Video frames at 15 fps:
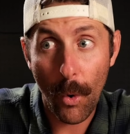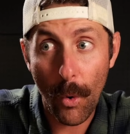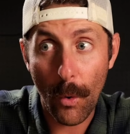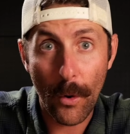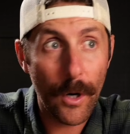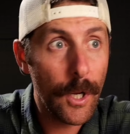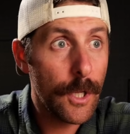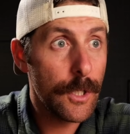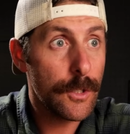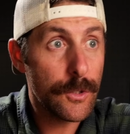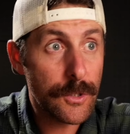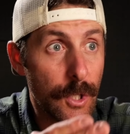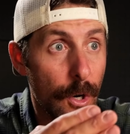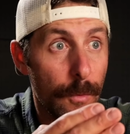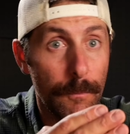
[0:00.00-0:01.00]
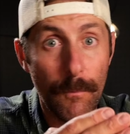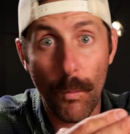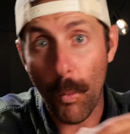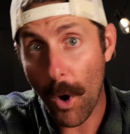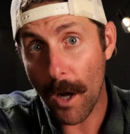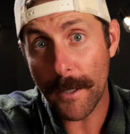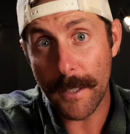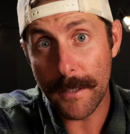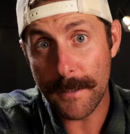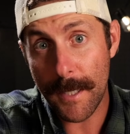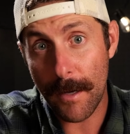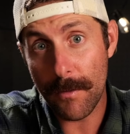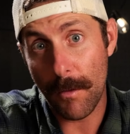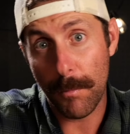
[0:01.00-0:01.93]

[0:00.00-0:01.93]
Or you start walking down